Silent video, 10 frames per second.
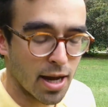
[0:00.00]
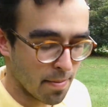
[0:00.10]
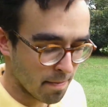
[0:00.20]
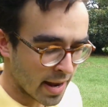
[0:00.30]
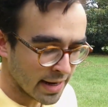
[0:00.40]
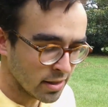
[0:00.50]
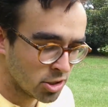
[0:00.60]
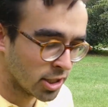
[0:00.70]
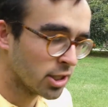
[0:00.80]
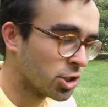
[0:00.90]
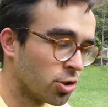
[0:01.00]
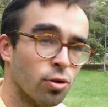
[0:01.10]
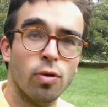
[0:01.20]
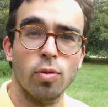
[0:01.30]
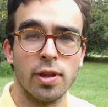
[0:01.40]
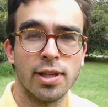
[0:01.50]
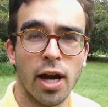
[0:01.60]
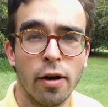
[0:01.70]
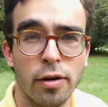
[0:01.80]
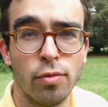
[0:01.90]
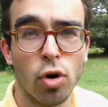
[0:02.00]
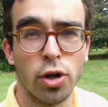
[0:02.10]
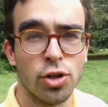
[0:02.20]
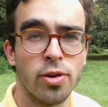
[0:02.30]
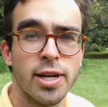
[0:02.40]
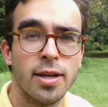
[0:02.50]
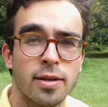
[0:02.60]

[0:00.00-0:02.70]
a major issue with current rocketry.